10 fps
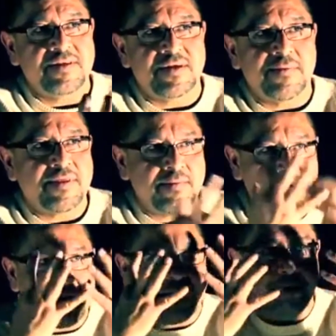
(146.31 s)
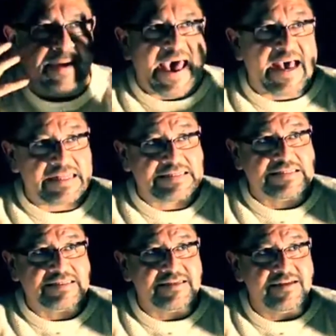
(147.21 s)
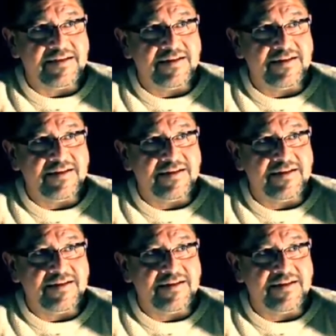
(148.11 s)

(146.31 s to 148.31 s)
Some of them looked like bats.